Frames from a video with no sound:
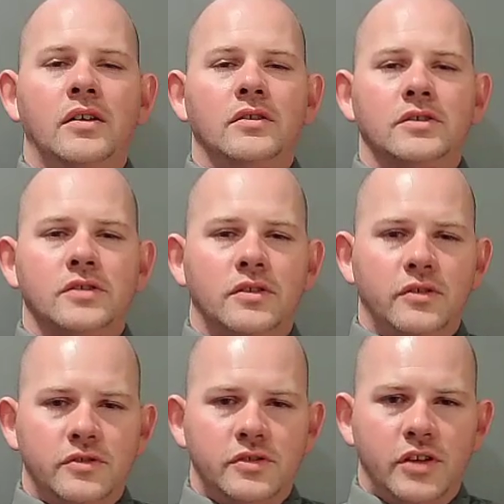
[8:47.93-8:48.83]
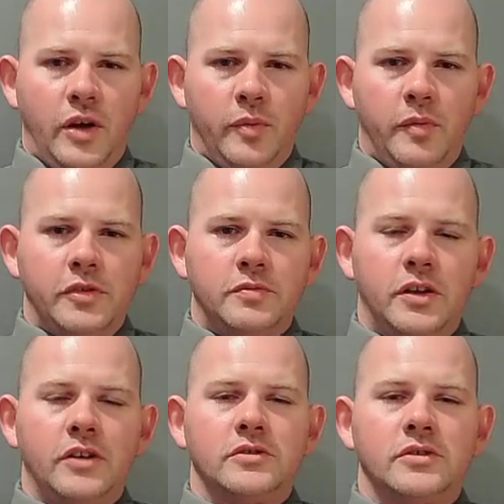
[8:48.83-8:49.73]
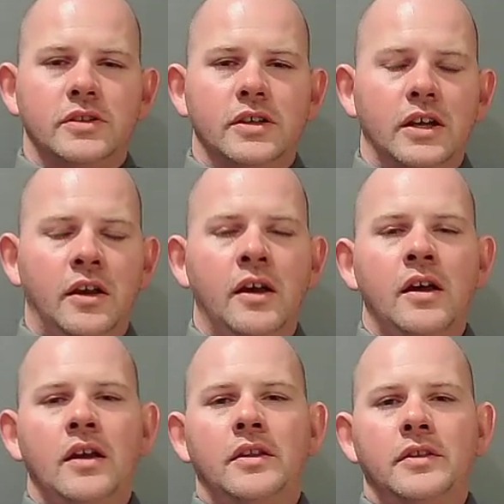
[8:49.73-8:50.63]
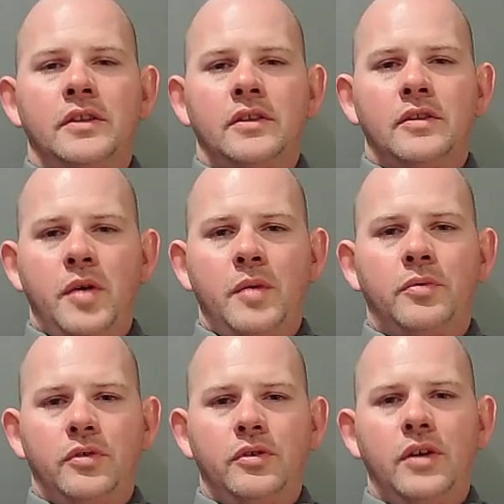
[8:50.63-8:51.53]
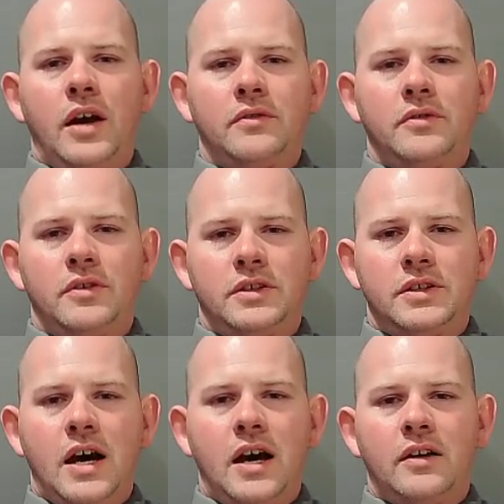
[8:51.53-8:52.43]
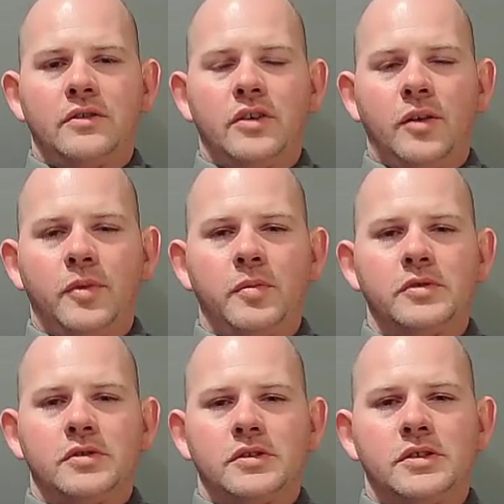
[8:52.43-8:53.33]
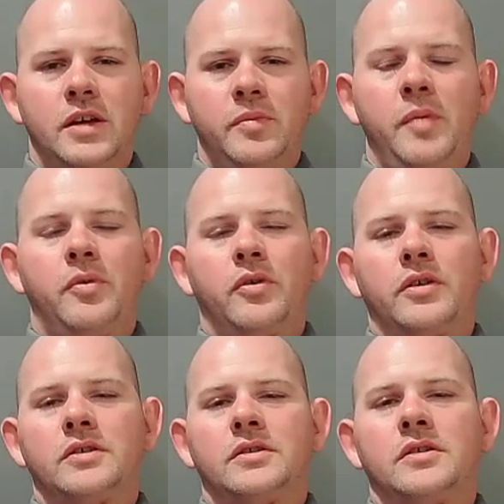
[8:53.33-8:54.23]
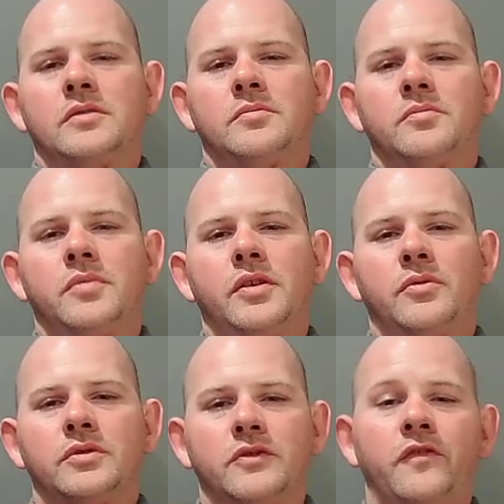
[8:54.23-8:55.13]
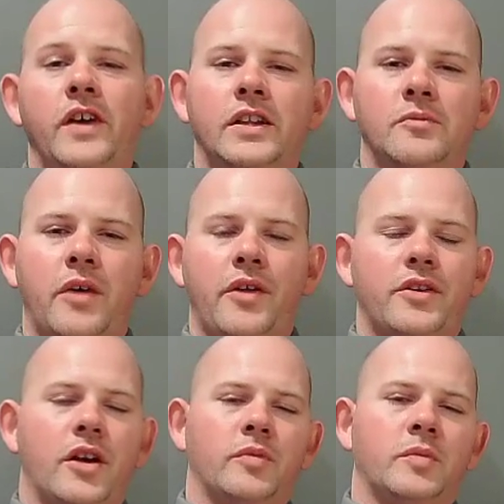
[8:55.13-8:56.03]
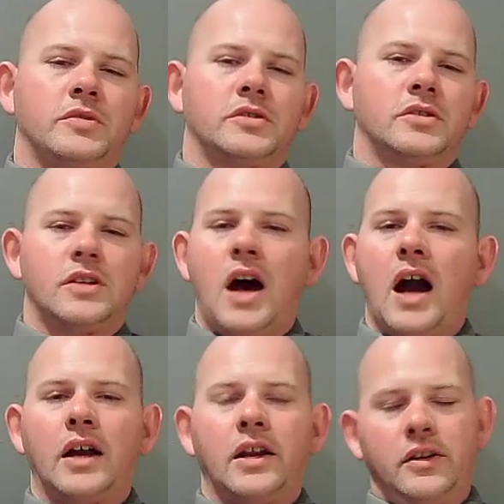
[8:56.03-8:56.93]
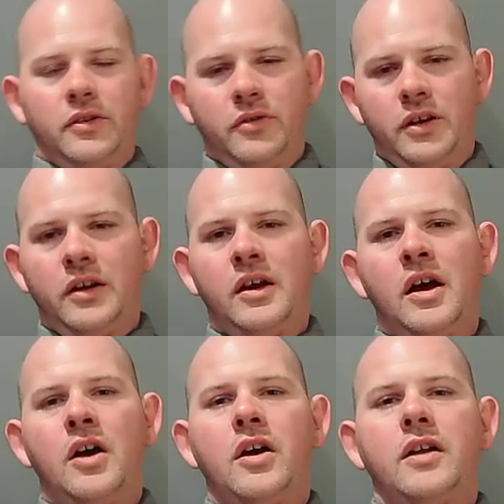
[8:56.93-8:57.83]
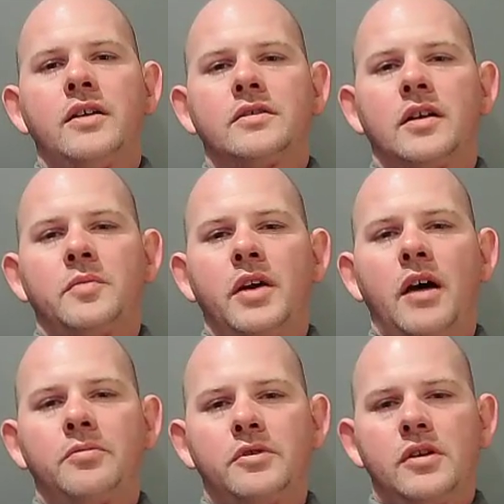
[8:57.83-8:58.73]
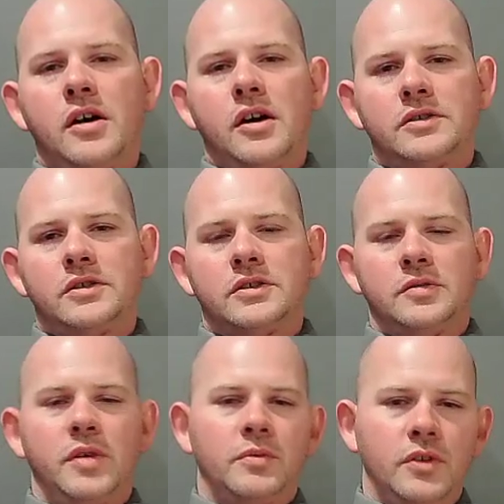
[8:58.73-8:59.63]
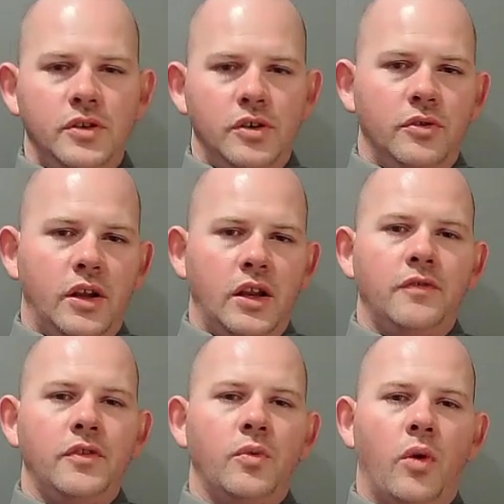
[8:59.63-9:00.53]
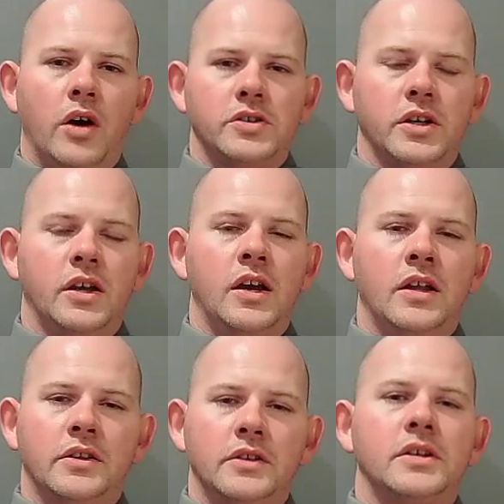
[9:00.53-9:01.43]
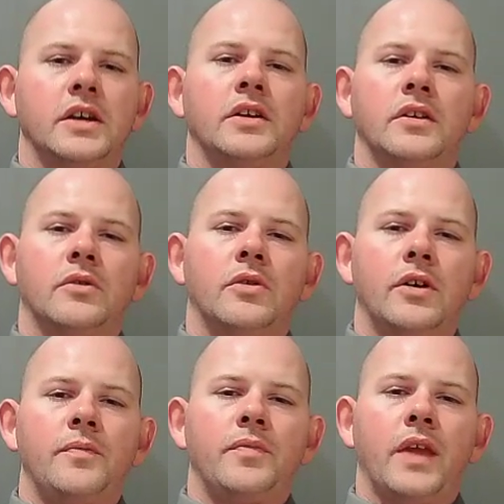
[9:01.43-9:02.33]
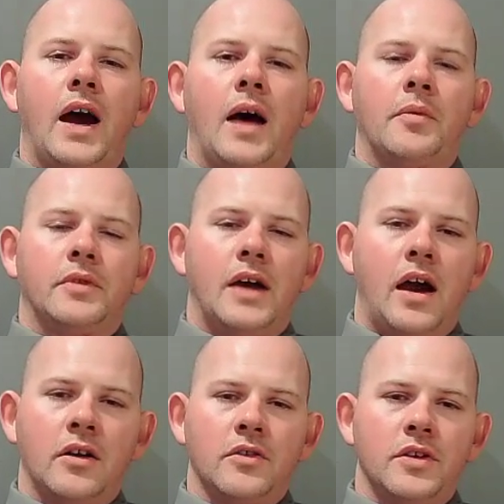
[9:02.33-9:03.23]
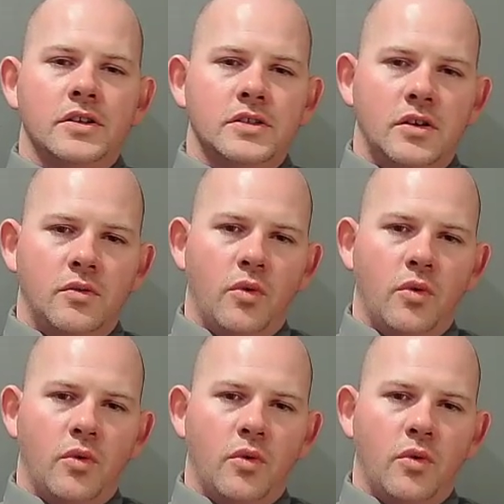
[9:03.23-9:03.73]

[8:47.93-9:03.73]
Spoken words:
let's start doing some term limits. But here's the thing. The people who have to decide on term limits are the same people who are going to be the ones affected by the term limits, so they're not going to do it. It is going to be up to us, it's going to be up to you, any of you watching, to say, you know what, I'm tired of this, we're